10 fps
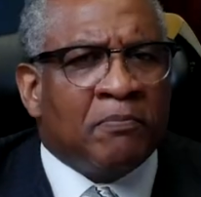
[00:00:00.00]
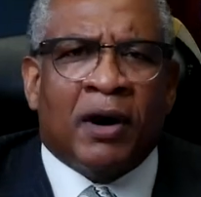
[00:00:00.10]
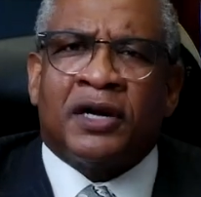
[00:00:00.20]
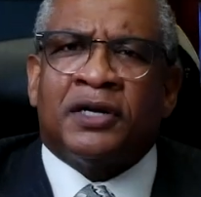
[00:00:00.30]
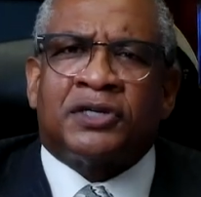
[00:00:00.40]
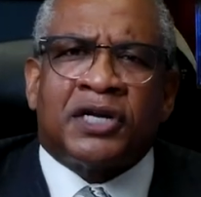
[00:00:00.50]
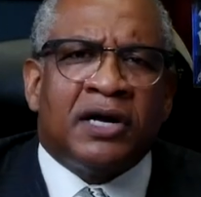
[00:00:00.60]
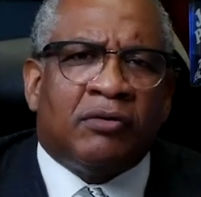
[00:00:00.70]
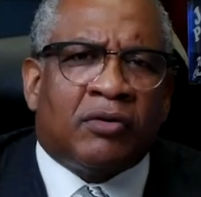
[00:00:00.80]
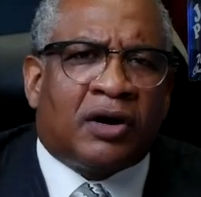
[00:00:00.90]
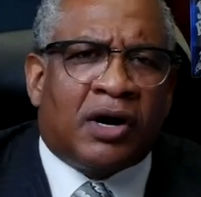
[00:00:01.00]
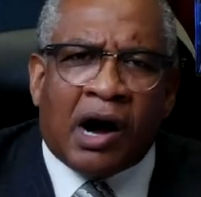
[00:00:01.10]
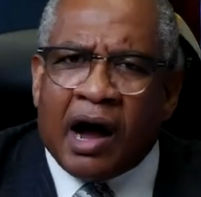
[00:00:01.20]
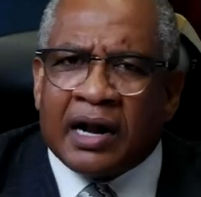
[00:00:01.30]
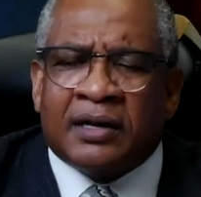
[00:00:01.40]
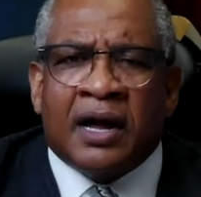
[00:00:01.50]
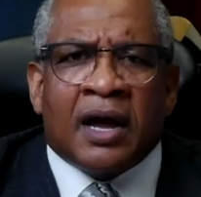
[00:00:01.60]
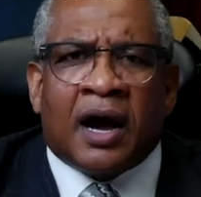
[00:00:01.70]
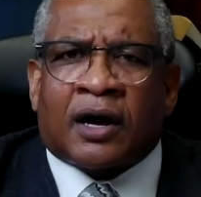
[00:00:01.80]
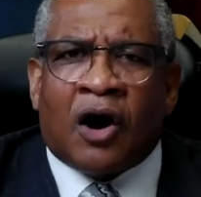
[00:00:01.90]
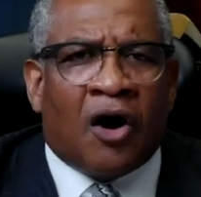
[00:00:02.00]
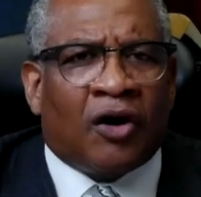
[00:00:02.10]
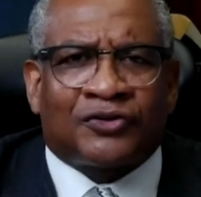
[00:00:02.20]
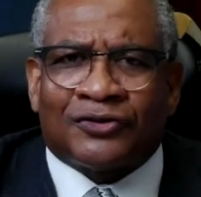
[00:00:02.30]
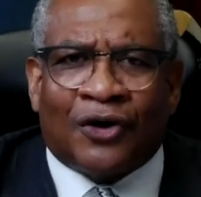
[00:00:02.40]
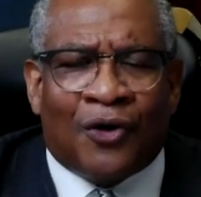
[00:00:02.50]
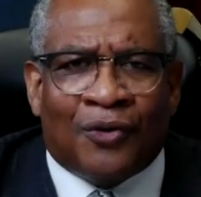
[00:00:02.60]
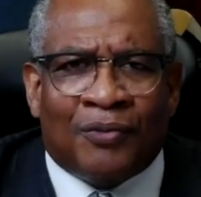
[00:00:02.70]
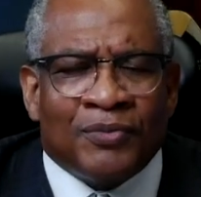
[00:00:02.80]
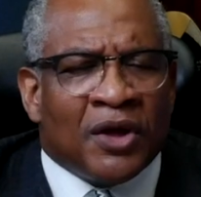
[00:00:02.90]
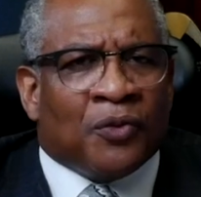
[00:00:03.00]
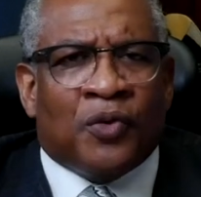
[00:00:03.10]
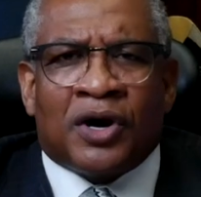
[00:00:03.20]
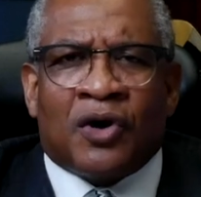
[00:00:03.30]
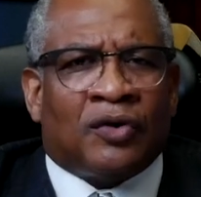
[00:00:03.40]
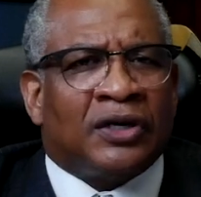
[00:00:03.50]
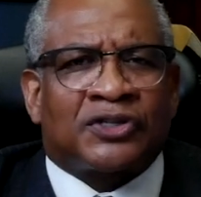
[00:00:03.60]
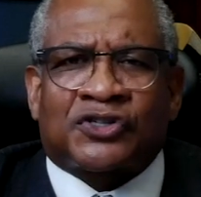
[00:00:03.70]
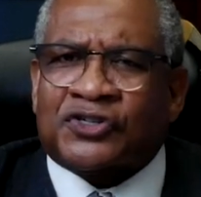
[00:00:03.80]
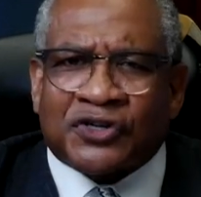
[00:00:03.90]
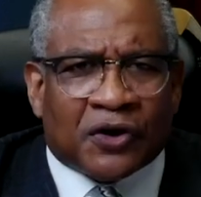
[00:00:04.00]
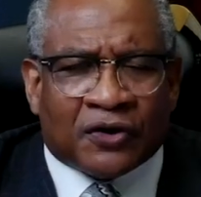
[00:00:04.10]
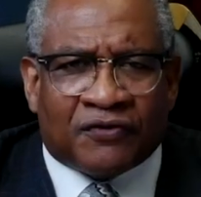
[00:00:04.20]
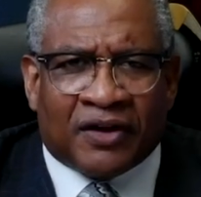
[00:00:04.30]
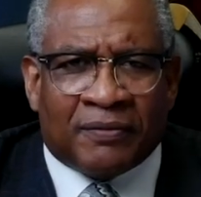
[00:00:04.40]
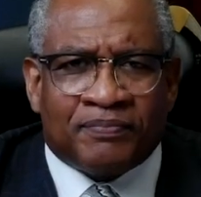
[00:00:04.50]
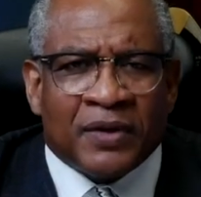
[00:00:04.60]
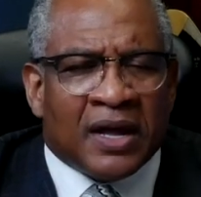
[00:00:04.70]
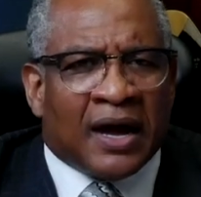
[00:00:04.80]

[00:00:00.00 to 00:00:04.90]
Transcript: But until God uh, calls us home, we're going to serve Him.